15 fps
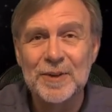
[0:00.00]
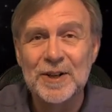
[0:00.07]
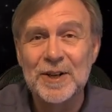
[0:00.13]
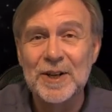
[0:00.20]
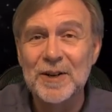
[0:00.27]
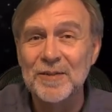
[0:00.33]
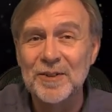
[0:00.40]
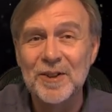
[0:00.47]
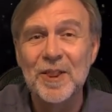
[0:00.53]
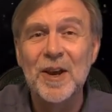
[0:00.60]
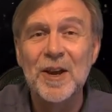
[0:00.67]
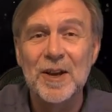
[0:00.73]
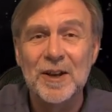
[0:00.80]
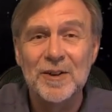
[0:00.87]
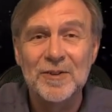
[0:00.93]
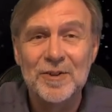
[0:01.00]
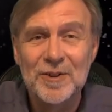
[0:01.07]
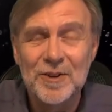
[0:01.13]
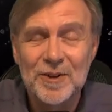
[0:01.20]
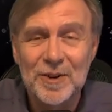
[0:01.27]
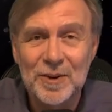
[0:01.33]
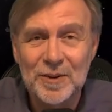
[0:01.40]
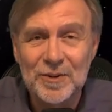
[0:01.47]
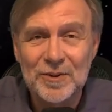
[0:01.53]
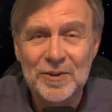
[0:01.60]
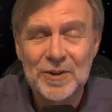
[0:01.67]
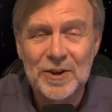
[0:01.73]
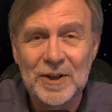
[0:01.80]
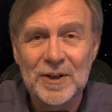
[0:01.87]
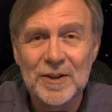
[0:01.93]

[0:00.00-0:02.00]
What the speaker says: But he gives thanks to those